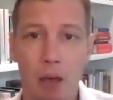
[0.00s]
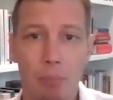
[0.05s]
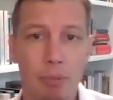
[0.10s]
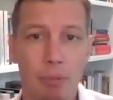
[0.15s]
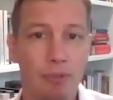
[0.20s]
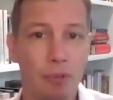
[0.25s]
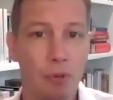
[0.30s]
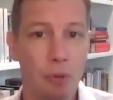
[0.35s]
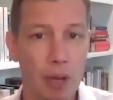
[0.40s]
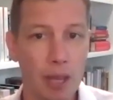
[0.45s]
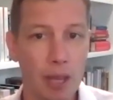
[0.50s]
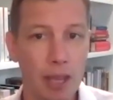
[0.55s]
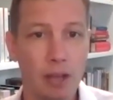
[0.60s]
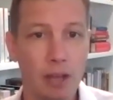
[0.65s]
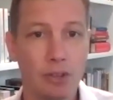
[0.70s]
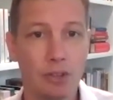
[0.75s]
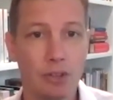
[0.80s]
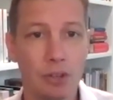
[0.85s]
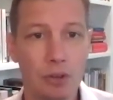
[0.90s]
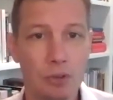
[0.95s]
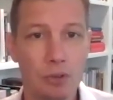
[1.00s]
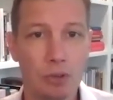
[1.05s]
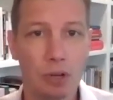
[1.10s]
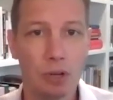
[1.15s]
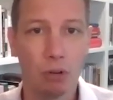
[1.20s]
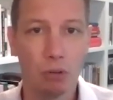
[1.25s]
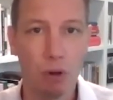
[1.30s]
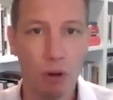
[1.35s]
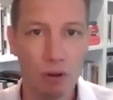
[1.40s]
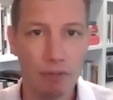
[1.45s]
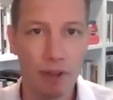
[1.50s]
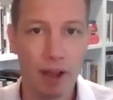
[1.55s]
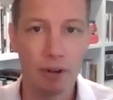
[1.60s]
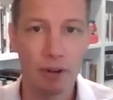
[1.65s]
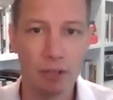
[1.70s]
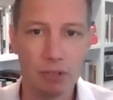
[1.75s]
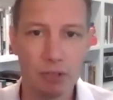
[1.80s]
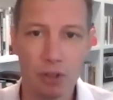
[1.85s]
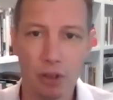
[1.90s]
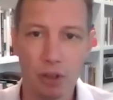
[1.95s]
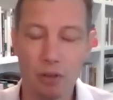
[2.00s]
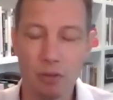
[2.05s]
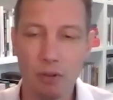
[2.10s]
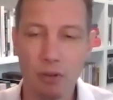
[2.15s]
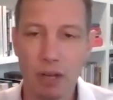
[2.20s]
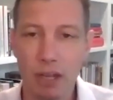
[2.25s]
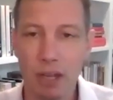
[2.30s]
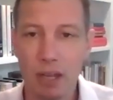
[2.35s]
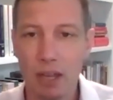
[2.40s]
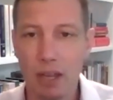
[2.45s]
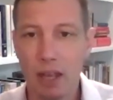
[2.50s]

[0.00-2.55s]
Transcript: Before we get to coronavirus, though,